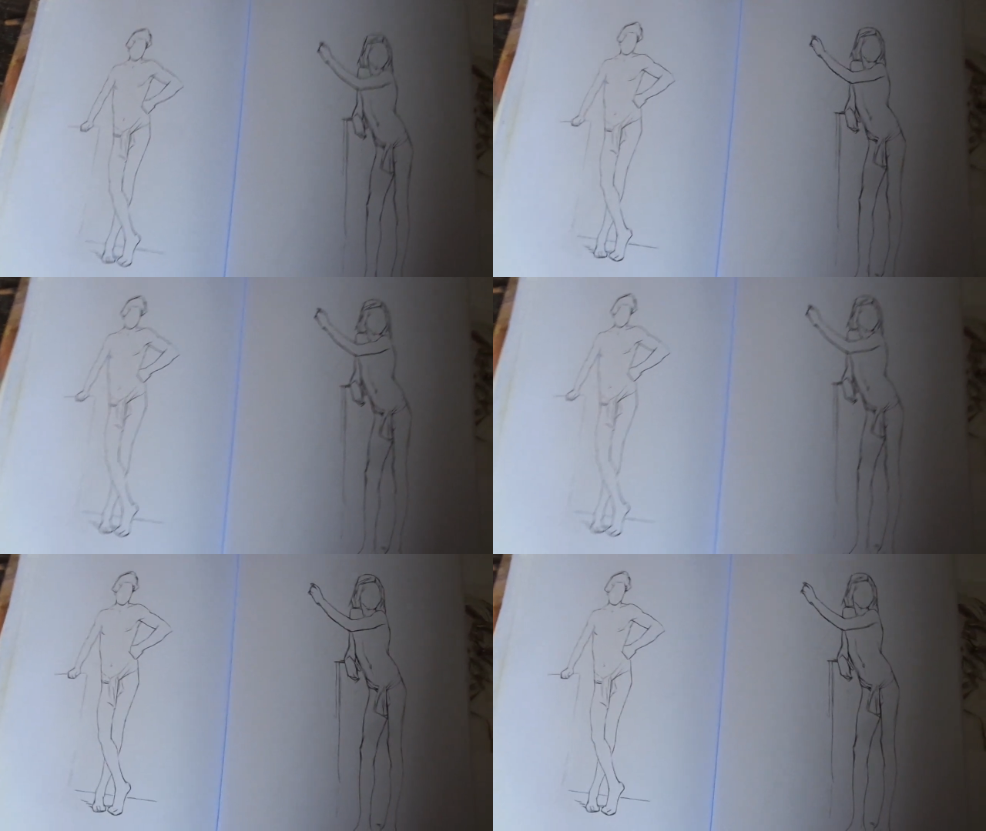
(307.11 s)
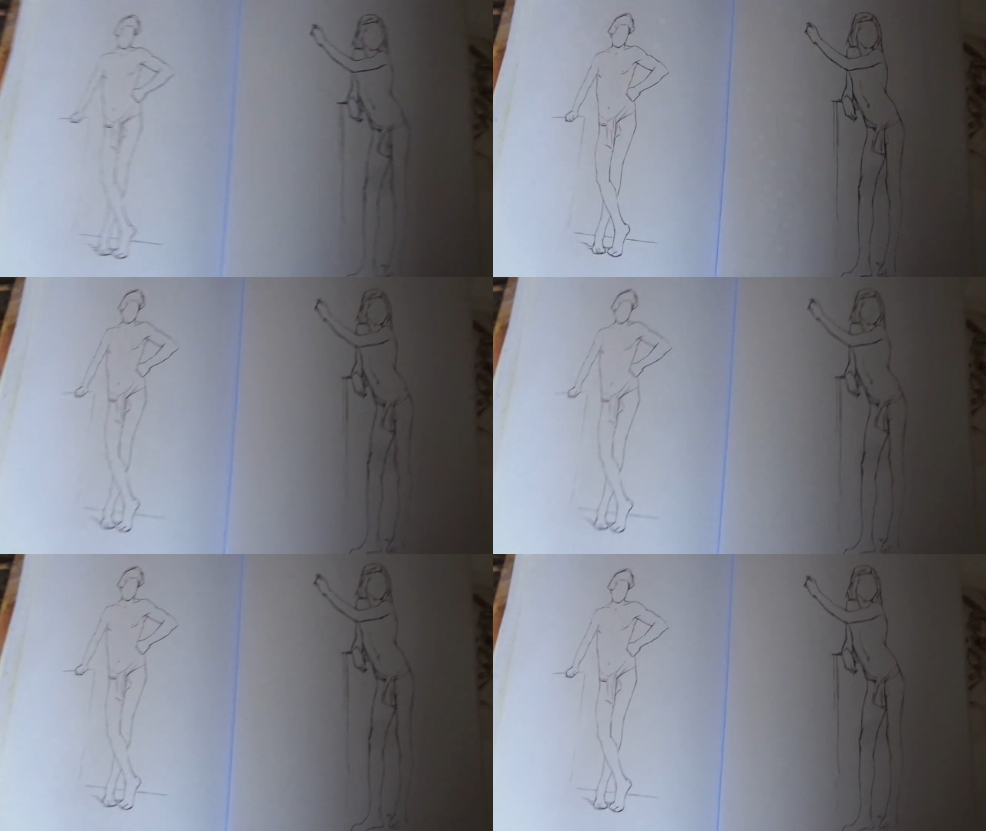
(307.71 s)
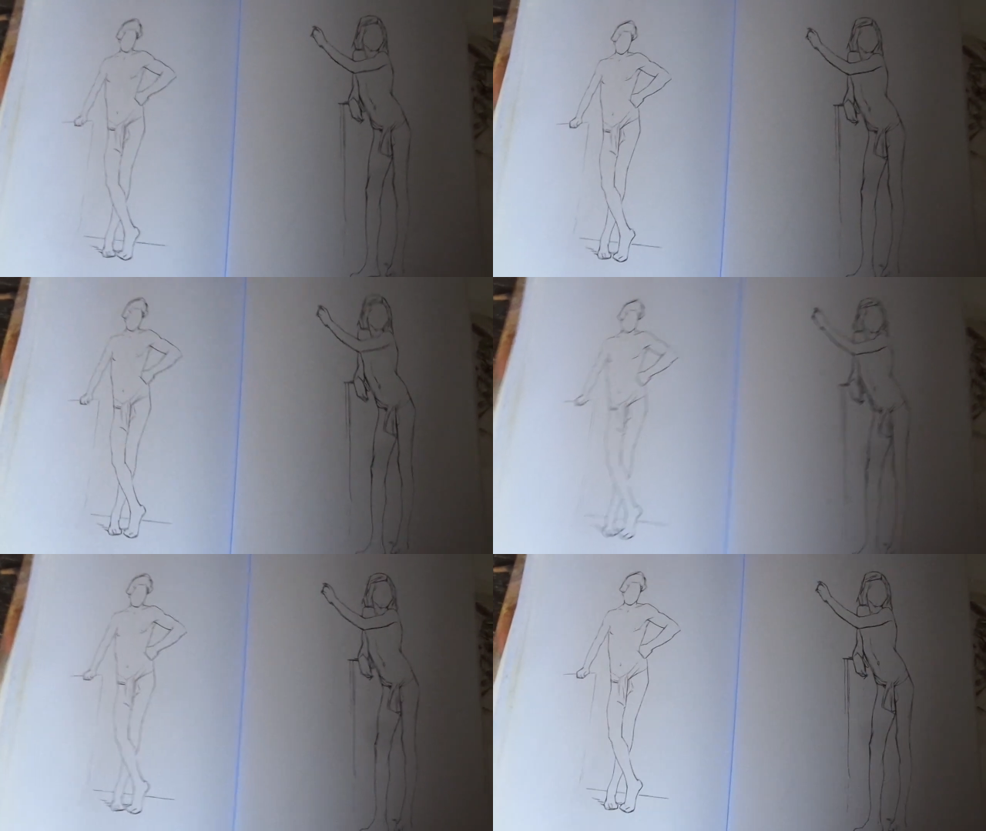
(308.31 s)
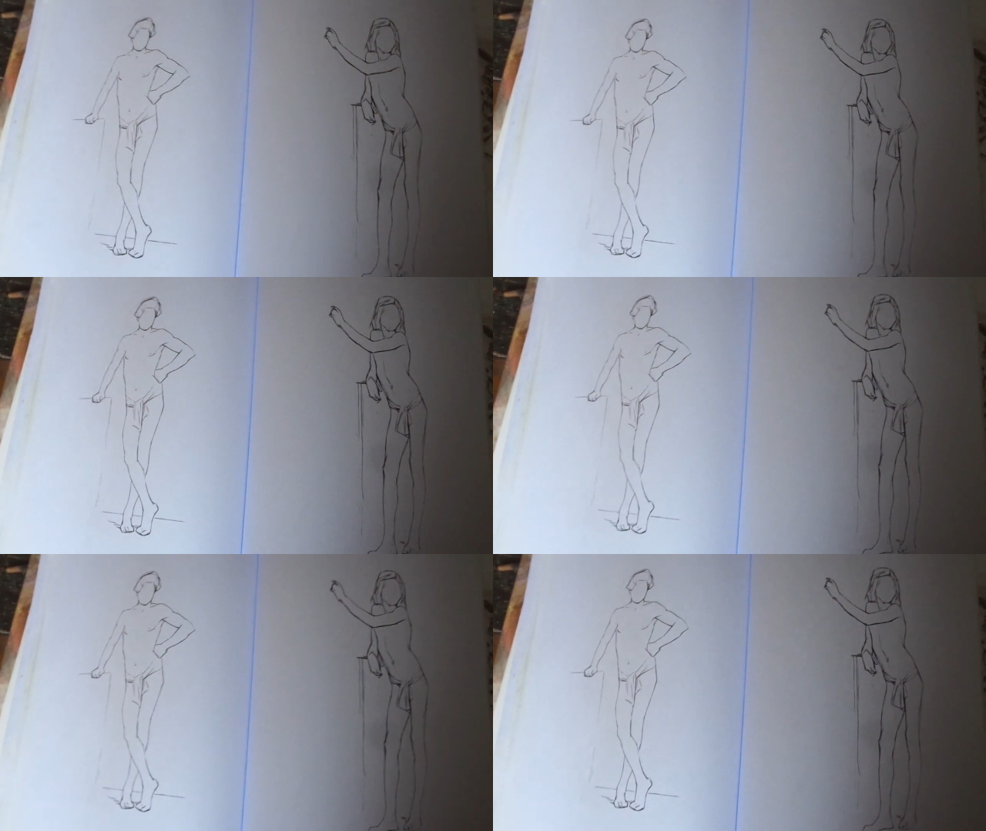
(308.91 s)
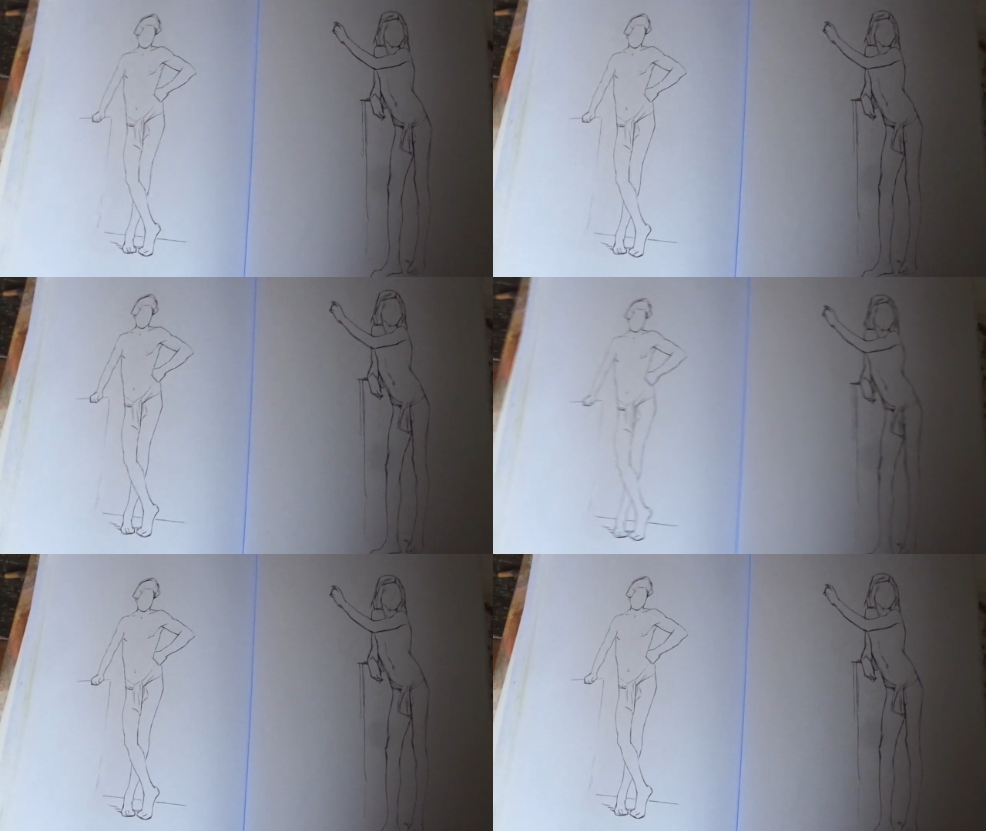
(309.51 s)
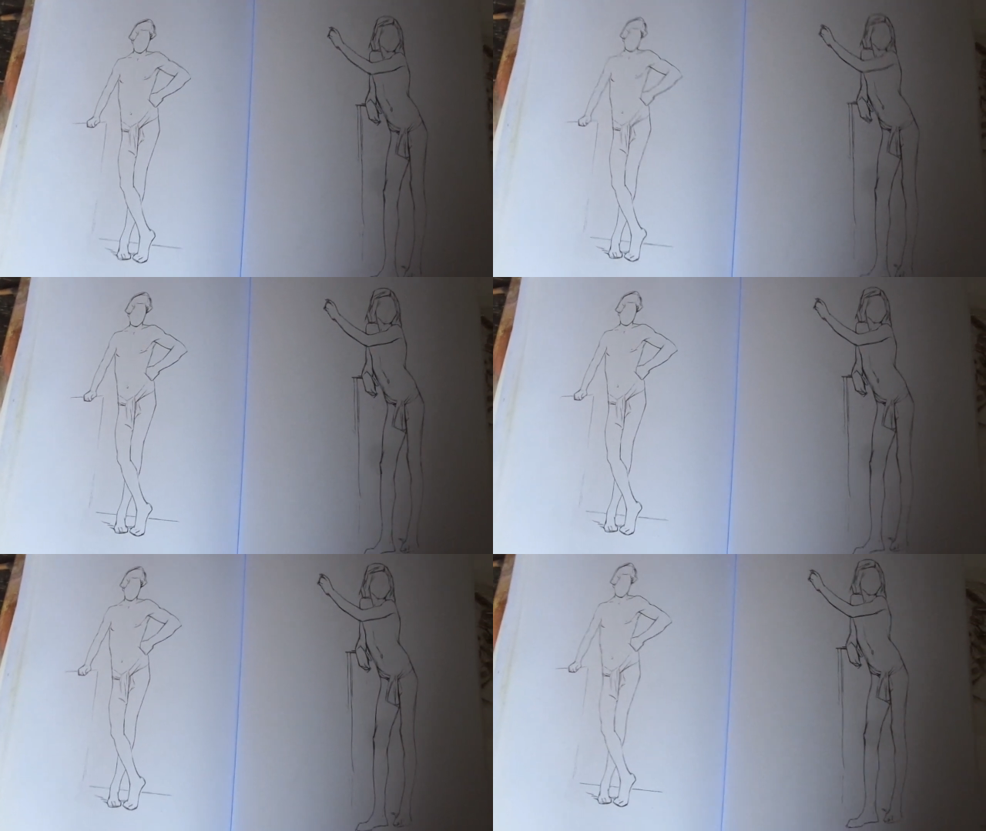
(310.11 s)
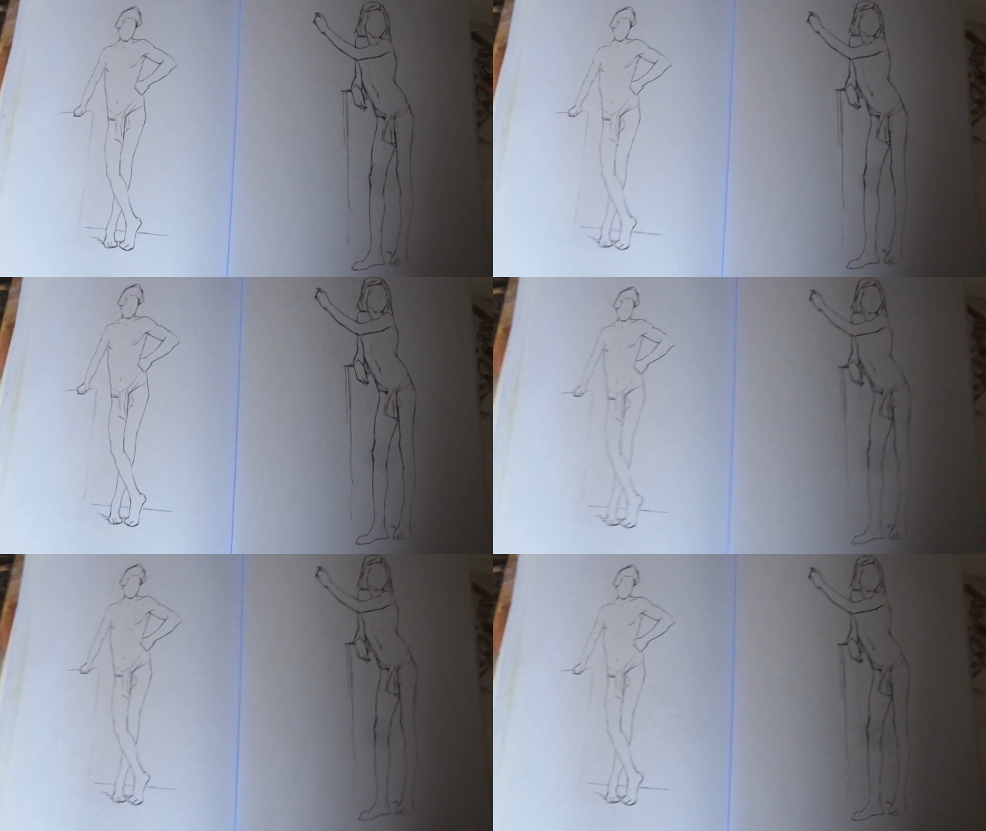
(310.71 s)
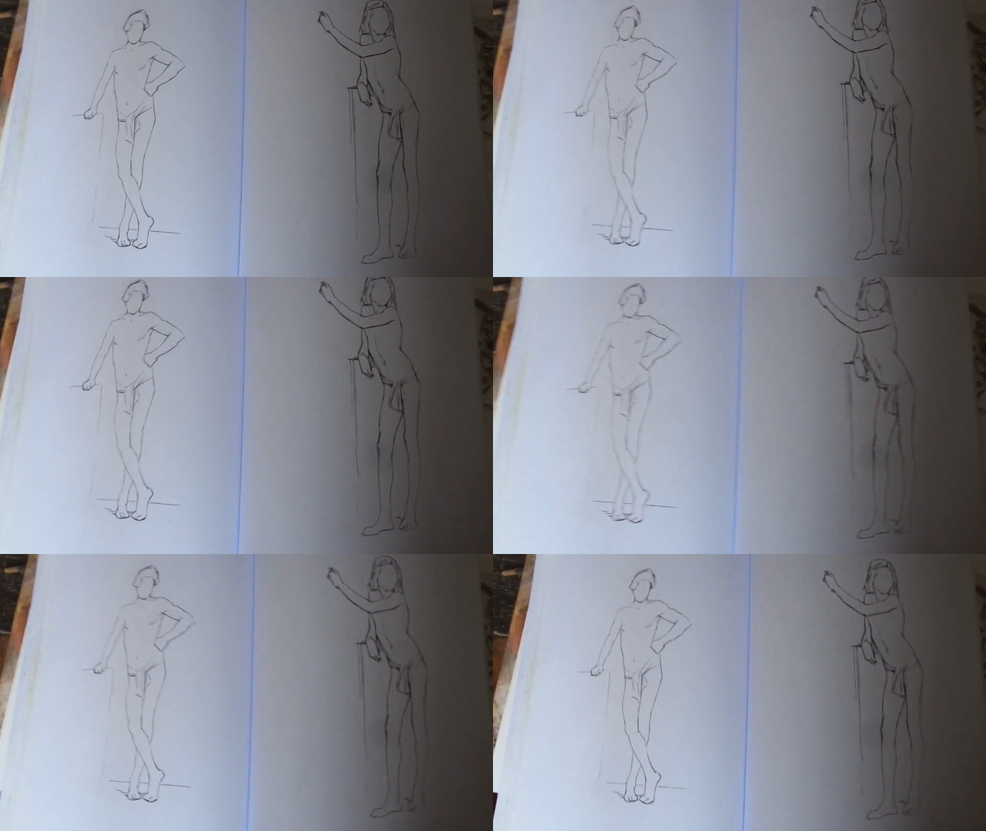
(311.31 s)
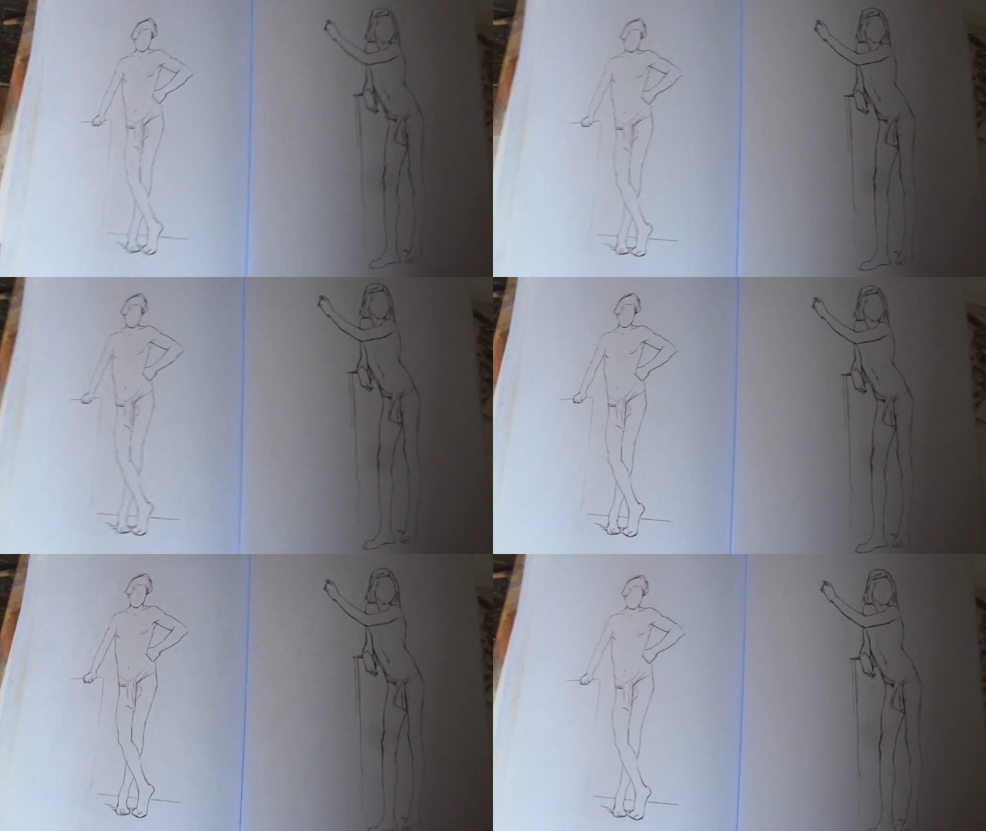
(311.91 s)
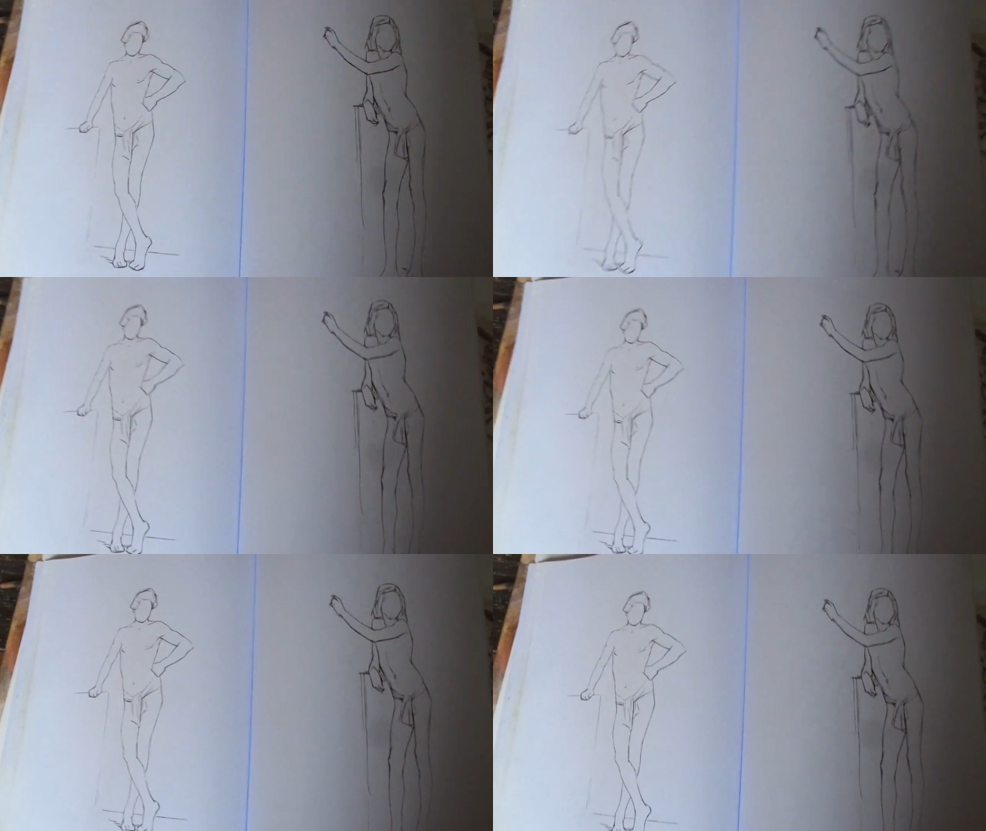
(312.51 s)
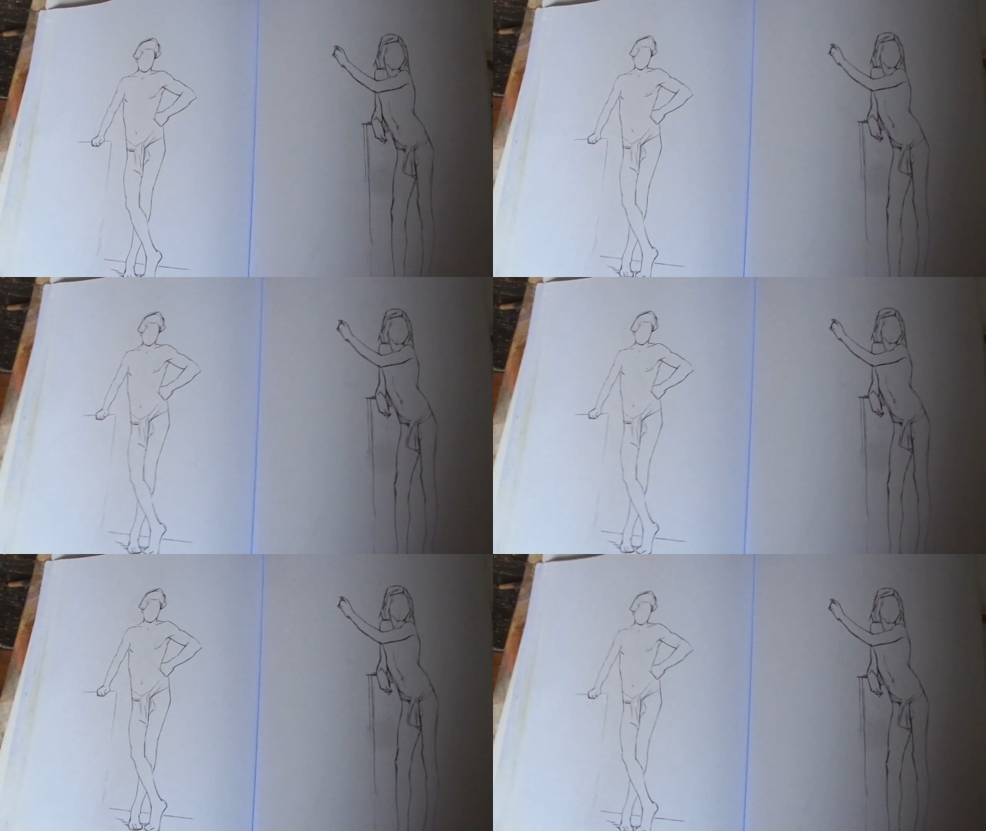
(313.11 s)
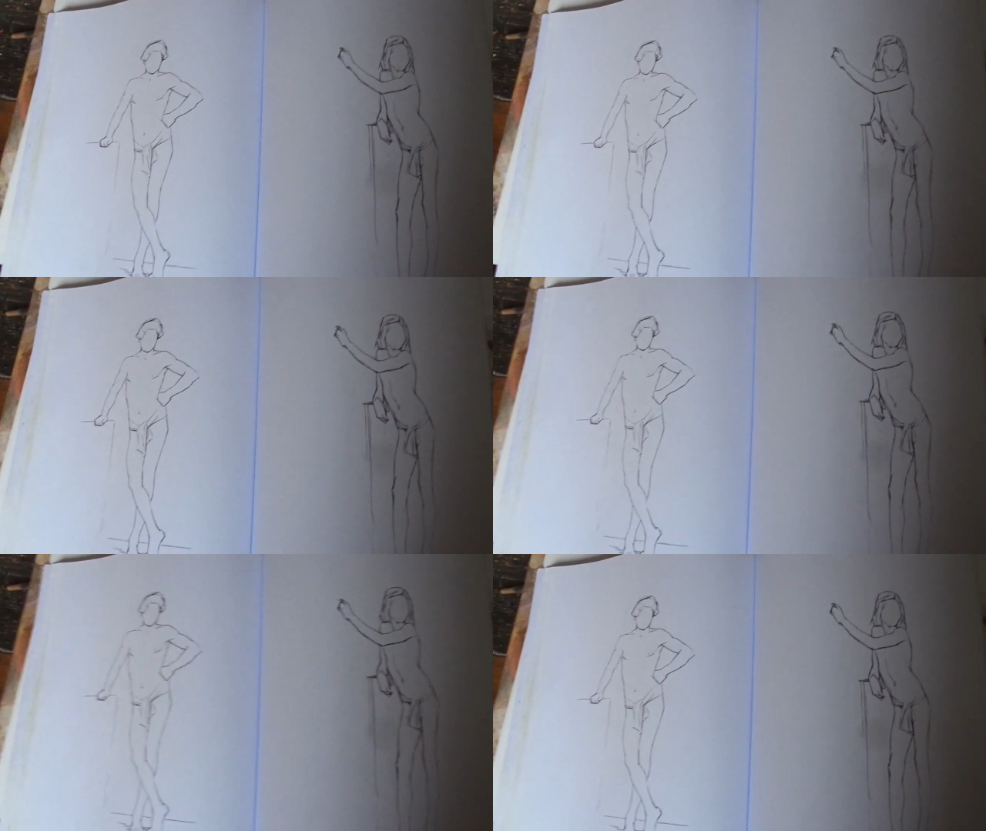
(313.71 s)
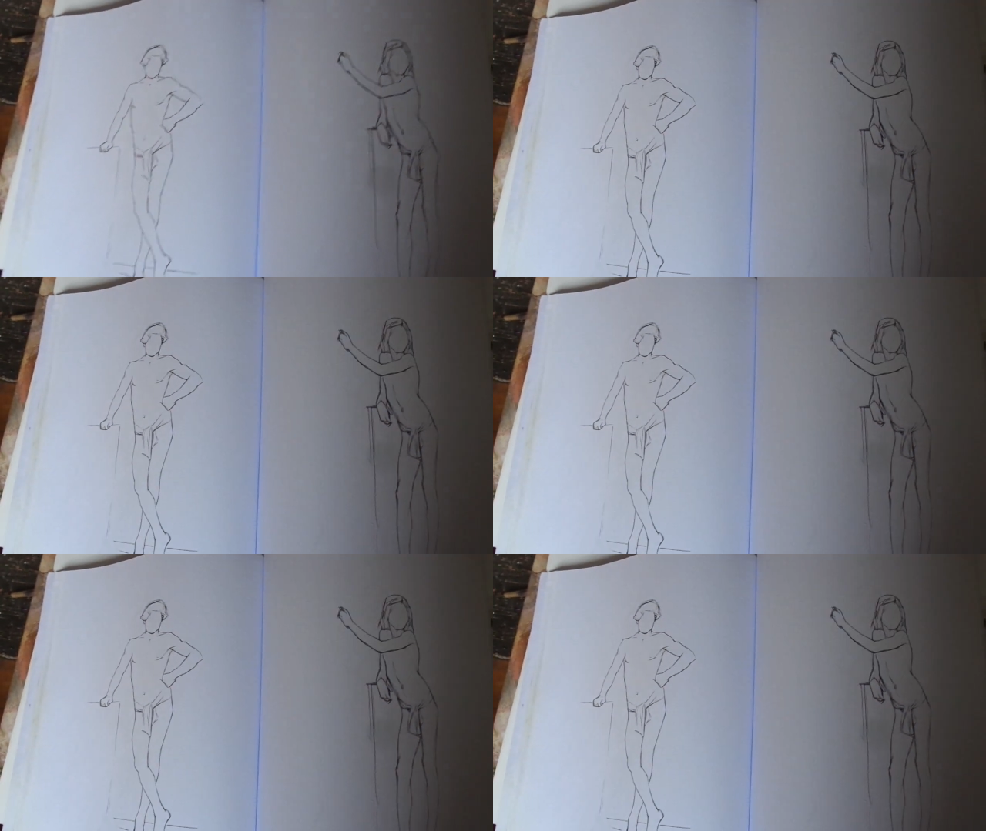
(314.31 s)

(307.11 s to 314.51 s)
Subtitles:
(no speaker visible)